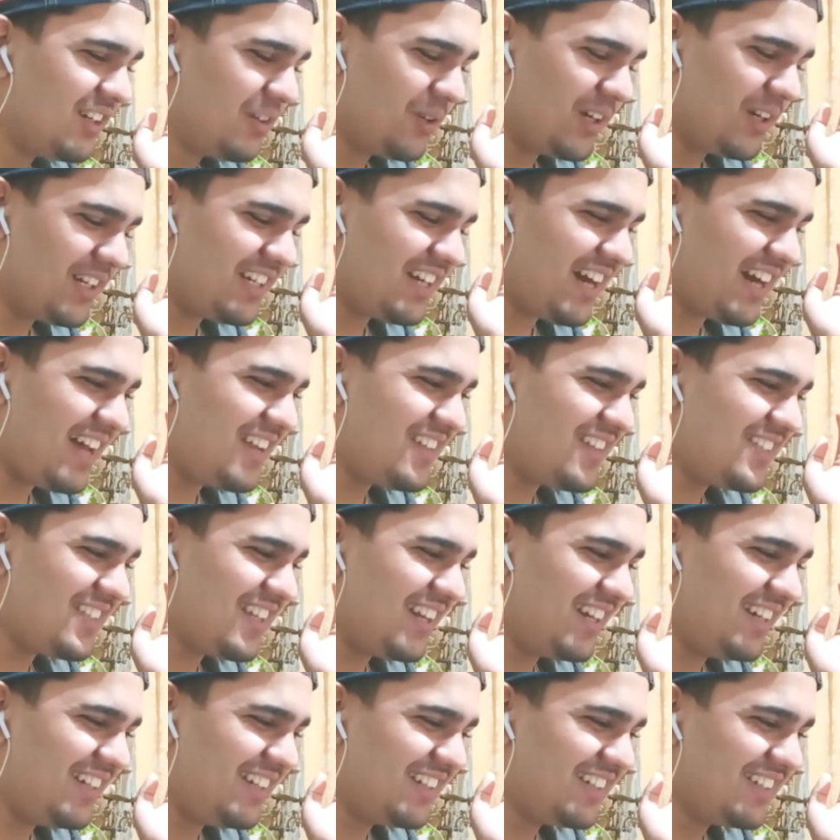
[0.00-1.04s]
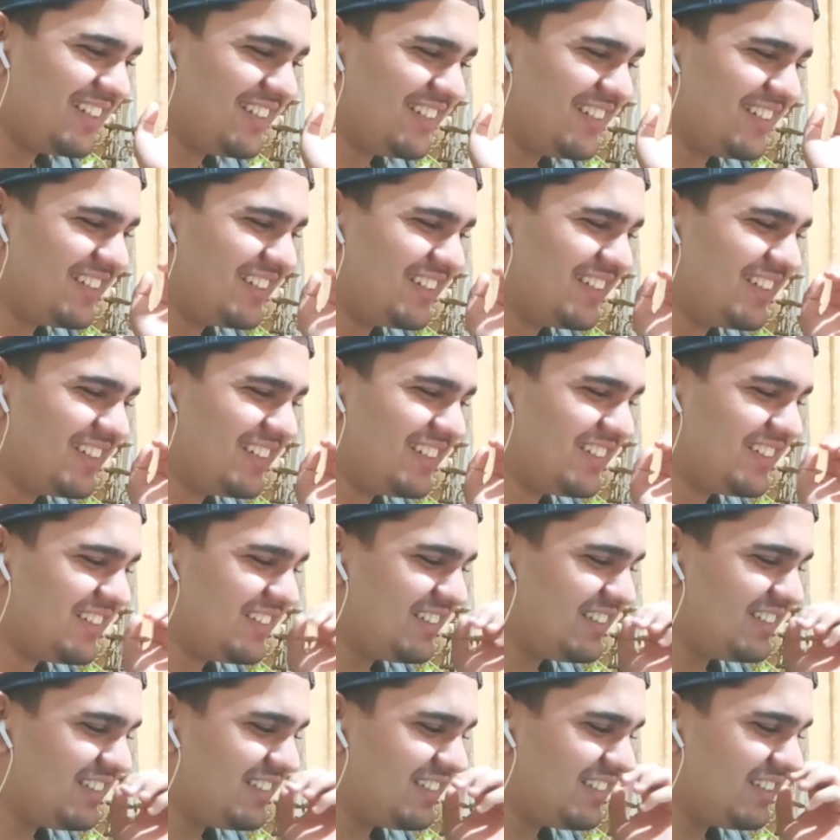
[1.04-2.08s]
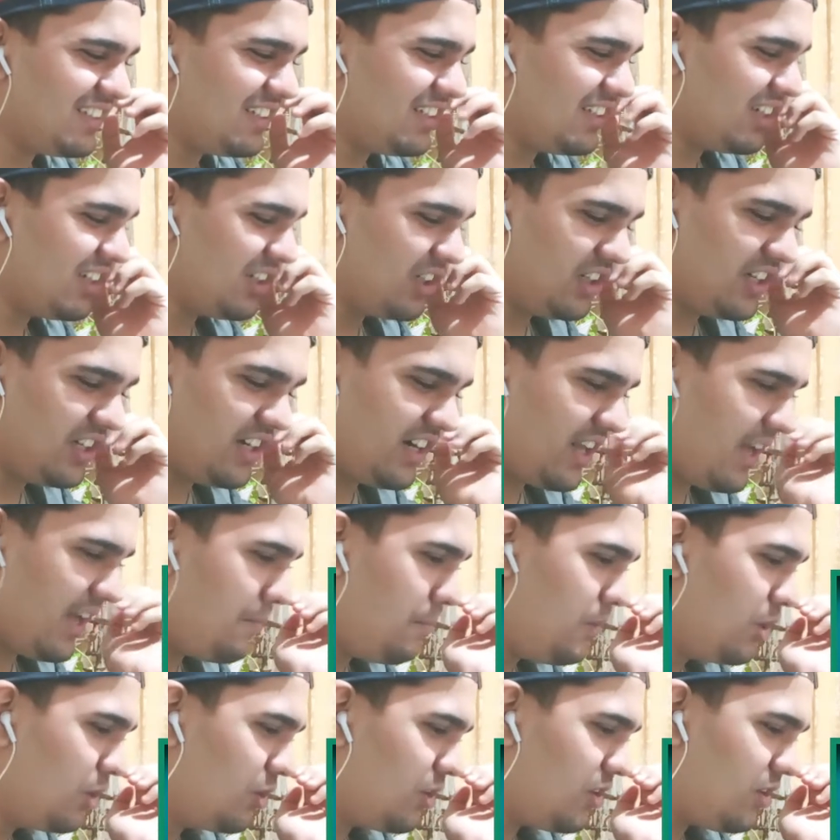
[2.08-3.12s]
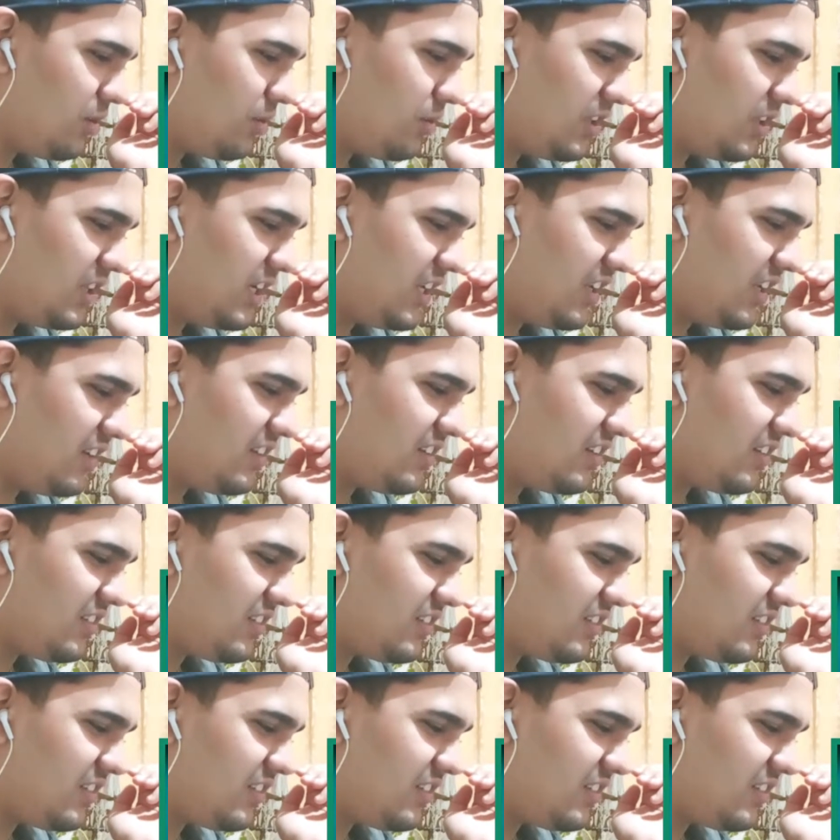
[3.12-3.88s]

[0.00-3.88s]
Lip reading: What car is that? Oh, did I mute? What the hell?